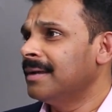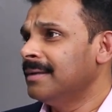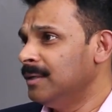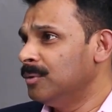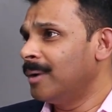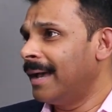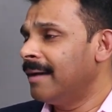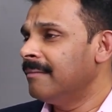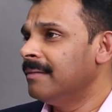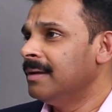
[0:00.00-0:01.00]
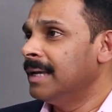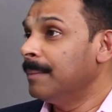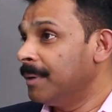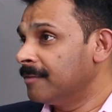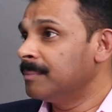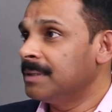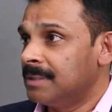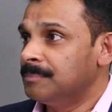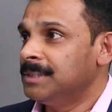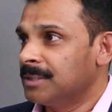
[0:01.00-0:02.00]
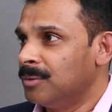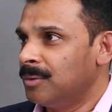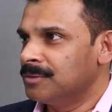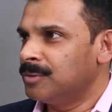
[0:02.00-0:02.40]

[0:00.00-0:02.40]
need to have apart from the subject knowledge?